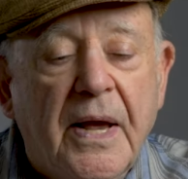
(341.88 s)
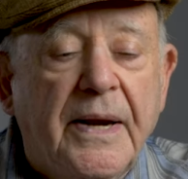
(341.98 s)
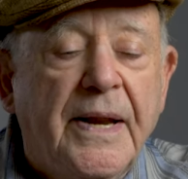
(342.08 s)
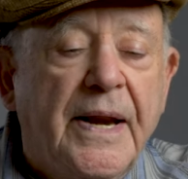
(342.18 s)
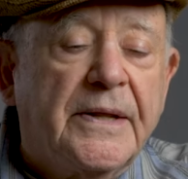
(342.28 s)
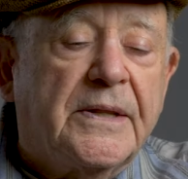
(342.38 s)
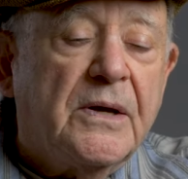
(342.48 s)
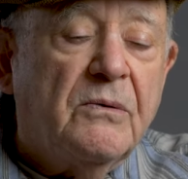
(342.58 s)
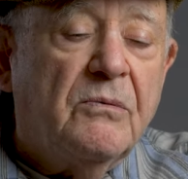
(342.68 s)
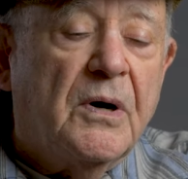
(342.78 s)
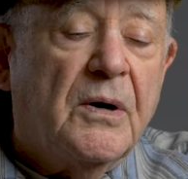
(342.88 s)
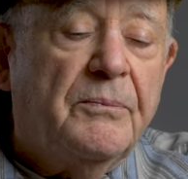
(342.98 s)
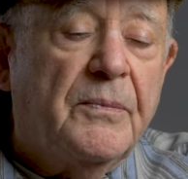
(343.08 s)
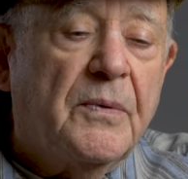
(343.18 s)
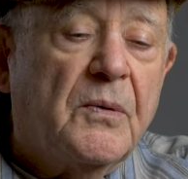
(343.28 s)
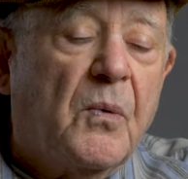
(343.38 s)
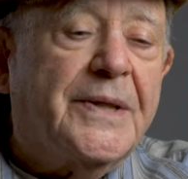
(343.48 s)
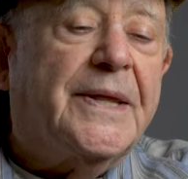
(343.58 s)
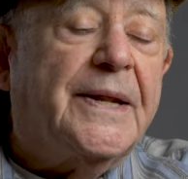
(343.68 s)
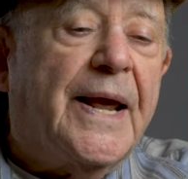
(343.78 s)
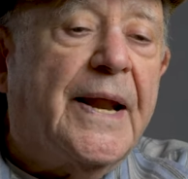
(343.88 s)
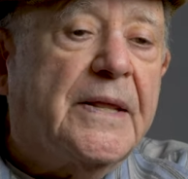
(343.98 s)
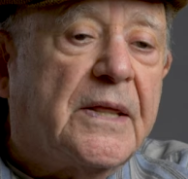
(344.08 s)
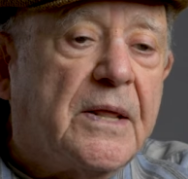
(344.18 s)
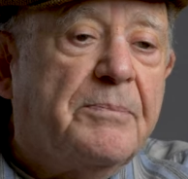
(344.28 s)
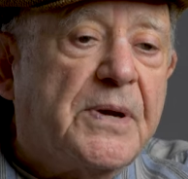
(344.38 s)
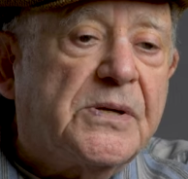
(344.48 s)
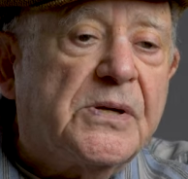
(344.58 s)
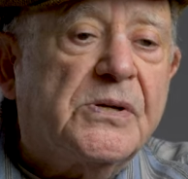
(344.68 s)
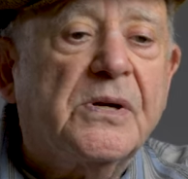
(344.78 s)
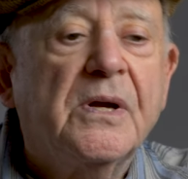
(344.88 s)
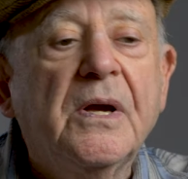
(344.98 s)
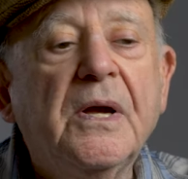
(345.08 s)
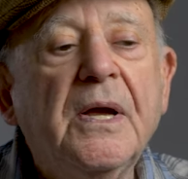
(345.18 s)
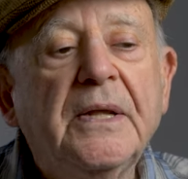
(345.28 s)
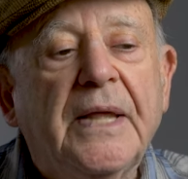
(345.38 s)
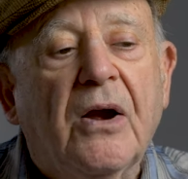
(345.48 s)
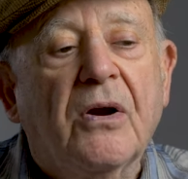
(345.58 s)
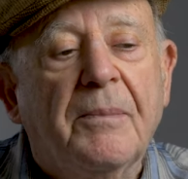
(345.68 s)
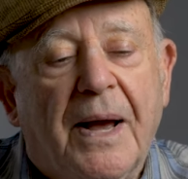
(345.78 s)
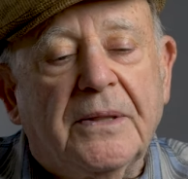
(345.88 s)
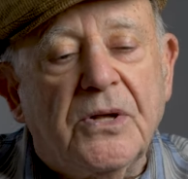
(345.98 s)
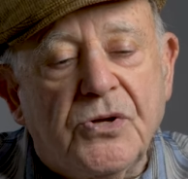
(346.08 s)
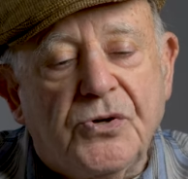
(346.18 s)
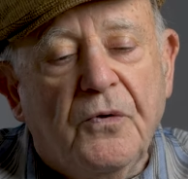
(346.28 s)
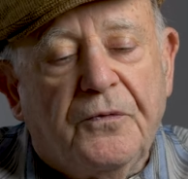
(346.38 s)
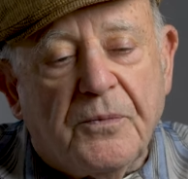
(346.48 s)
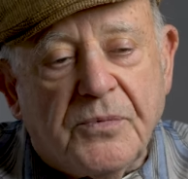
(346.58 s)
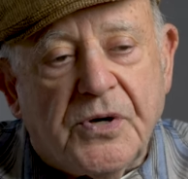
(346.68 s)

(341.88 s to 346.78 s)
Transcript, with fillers: and needed to, um, wanted to get into the business. They heard about the Jew from